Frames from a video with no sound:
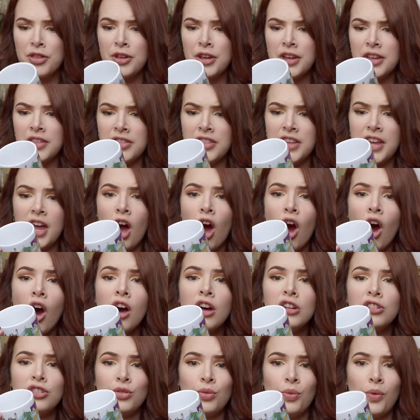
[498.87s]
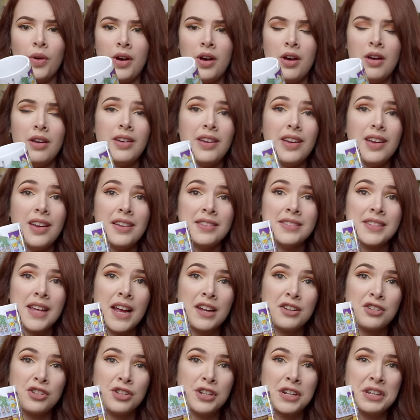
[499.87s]
the artwork is
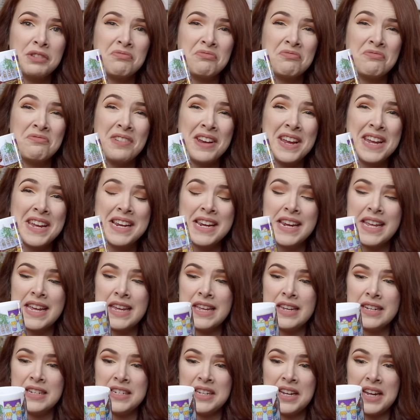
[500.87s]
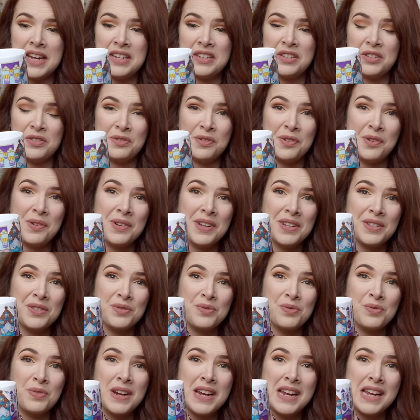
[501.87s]
actually really tasteful. It's
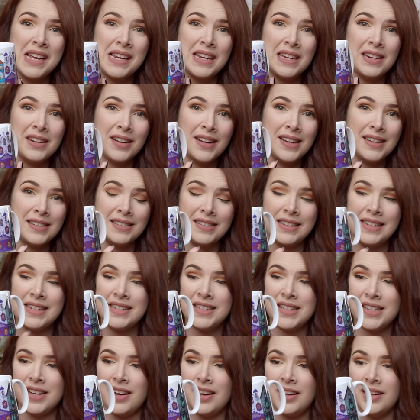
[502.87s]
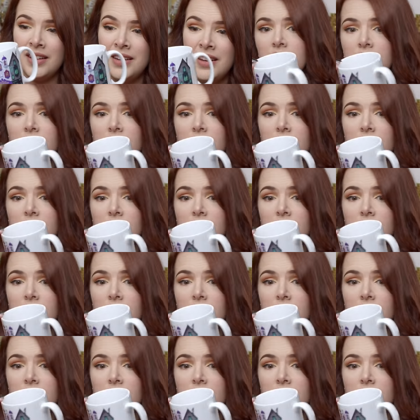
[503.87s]
really nicely done.